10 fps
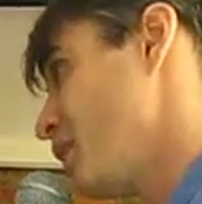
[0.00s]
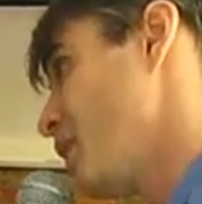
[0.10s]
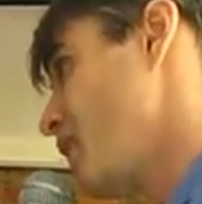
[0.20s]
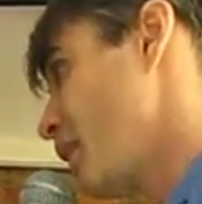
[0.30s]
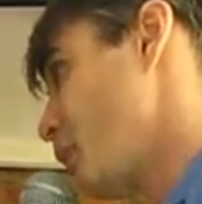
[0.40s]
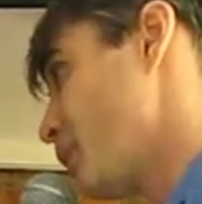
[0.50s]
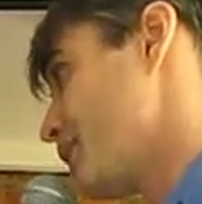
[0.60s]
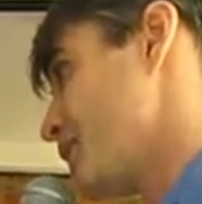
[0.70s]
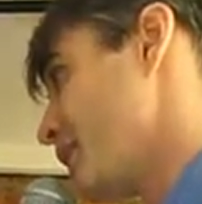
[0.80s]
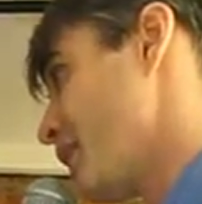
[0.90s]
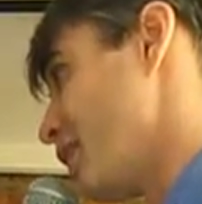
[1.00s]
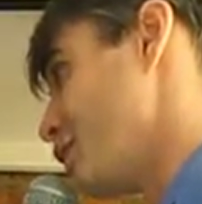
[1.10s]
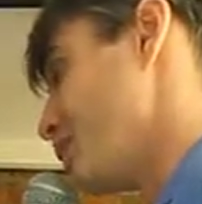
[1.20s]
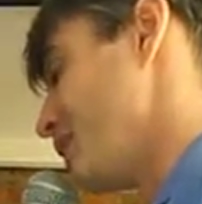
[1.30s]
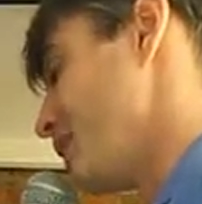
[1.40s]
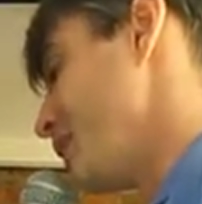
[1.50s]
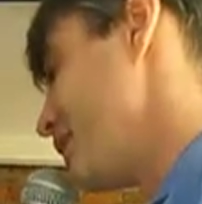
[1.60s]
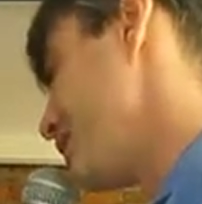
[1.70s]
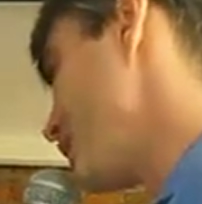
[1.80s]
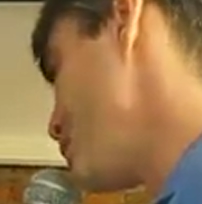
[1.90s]
The guy works in the government.
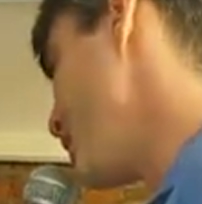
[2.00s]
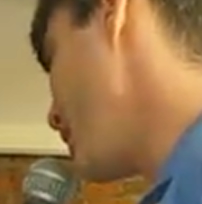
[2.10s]
Does anybody